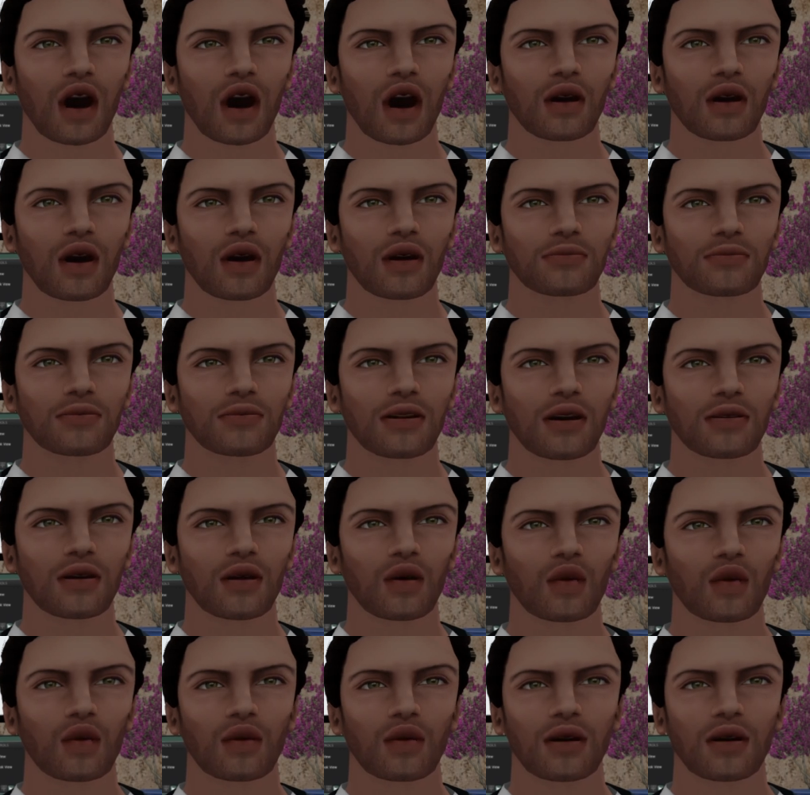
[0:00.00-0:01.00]

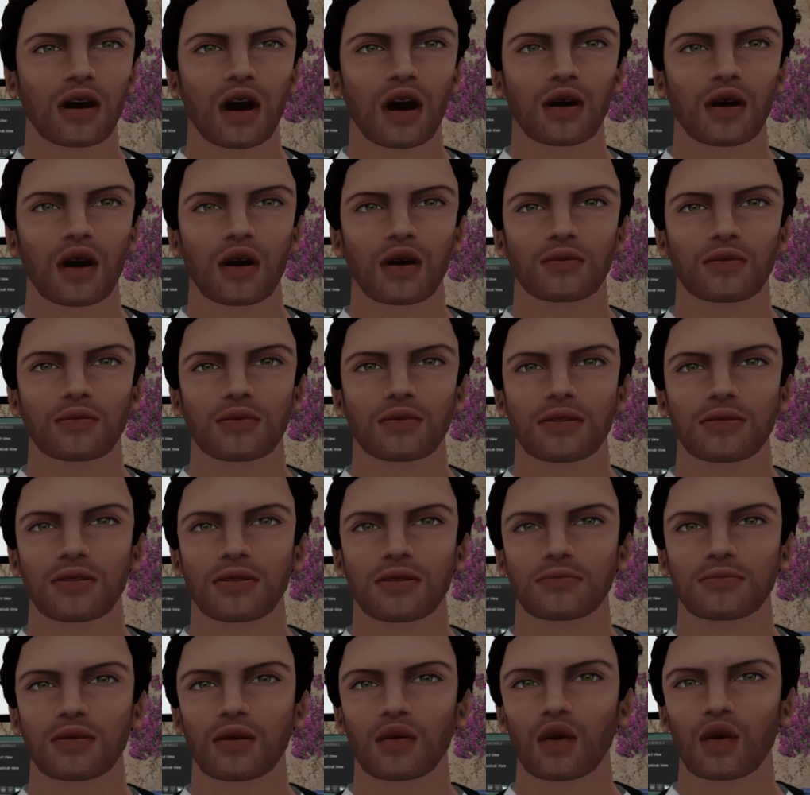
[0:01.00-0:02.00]
stroking them,
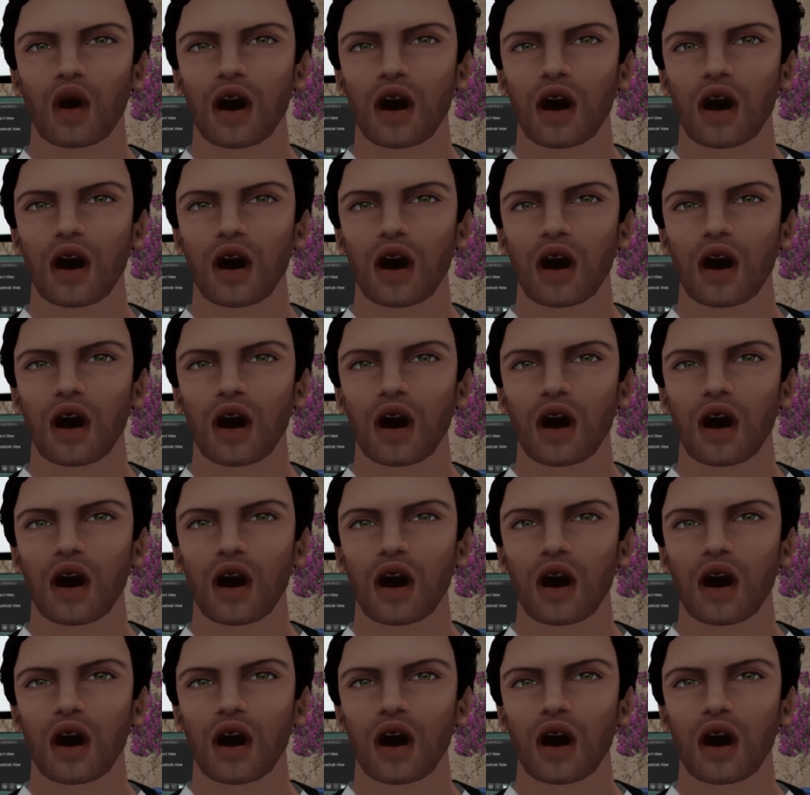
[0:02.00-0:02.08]
it